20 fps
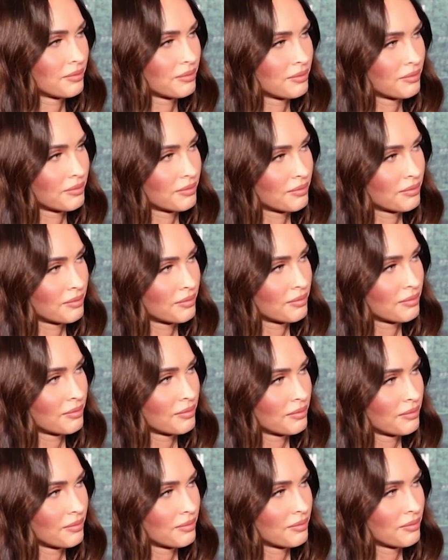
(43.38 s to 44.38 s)

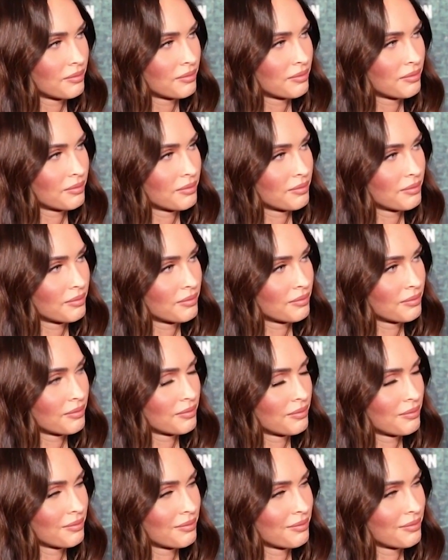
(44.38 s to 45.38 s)

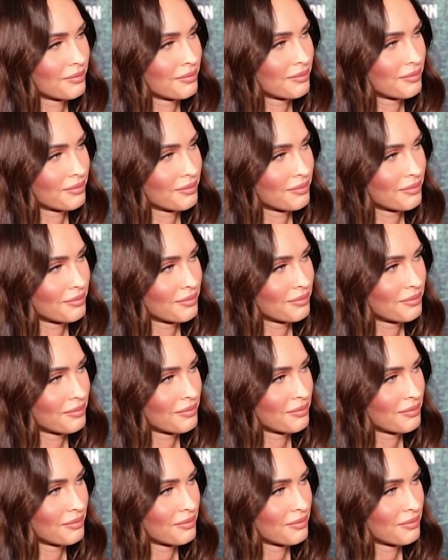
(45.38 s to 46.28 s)
[no speech]